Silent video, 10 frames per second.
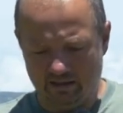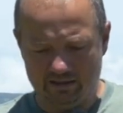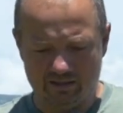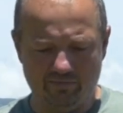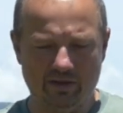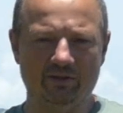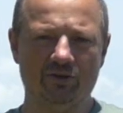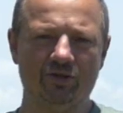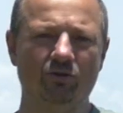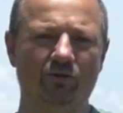So we
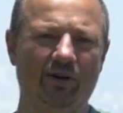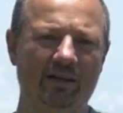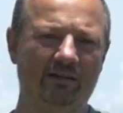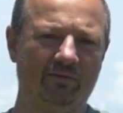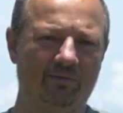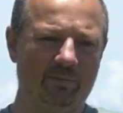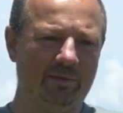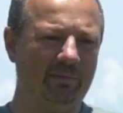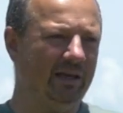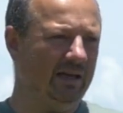understood right from the
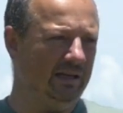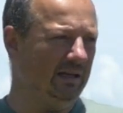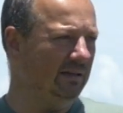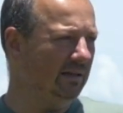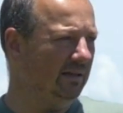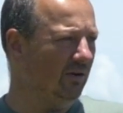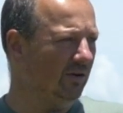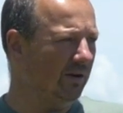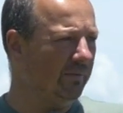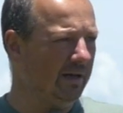beginning that the
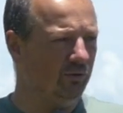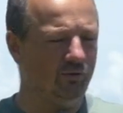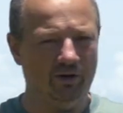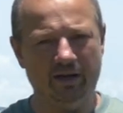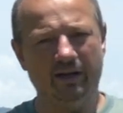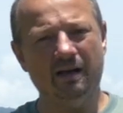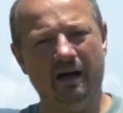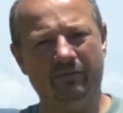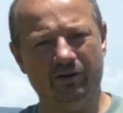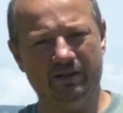only way to really
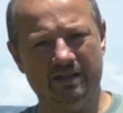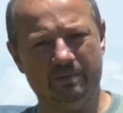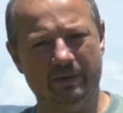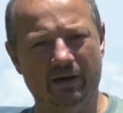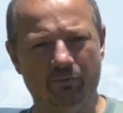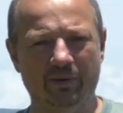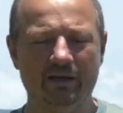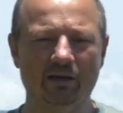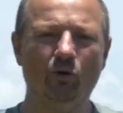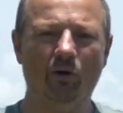cover this without
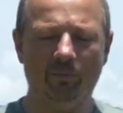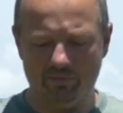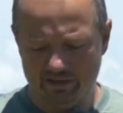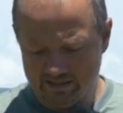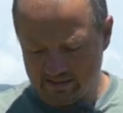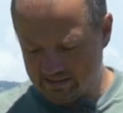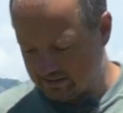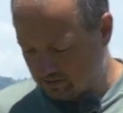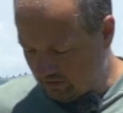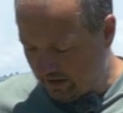making compromises
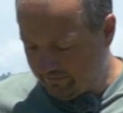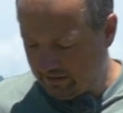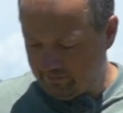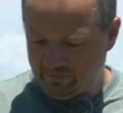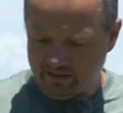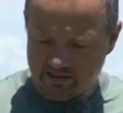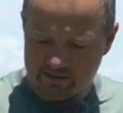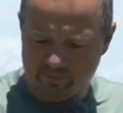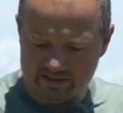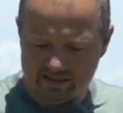is to have a
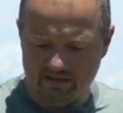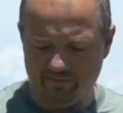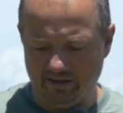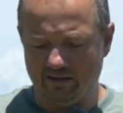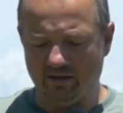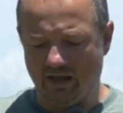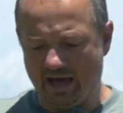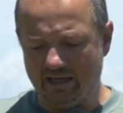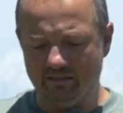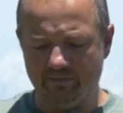specific
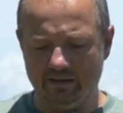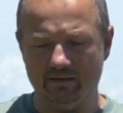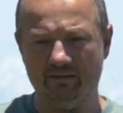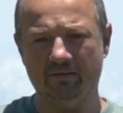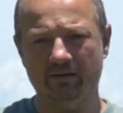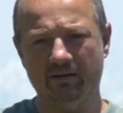light wind